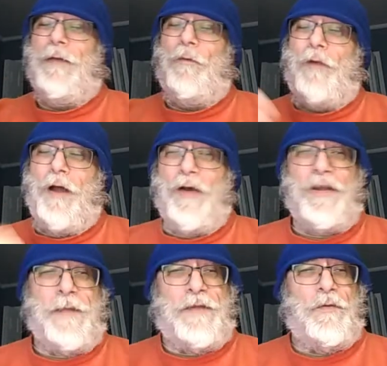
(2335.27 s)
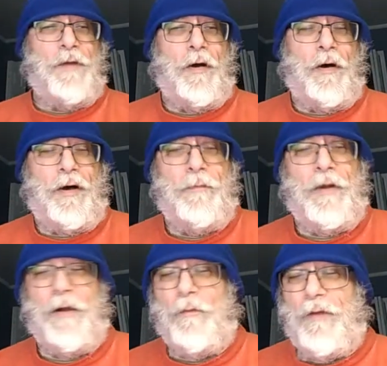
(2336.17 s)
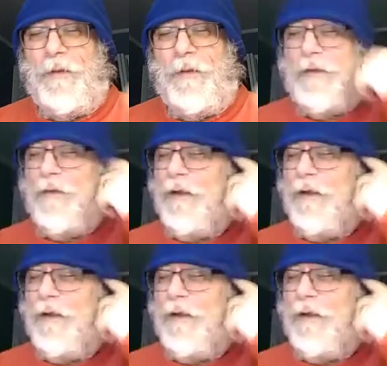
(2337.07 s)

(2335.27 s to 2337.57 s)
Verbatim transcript: we're all going to be doing Hallmark. We're going to be doing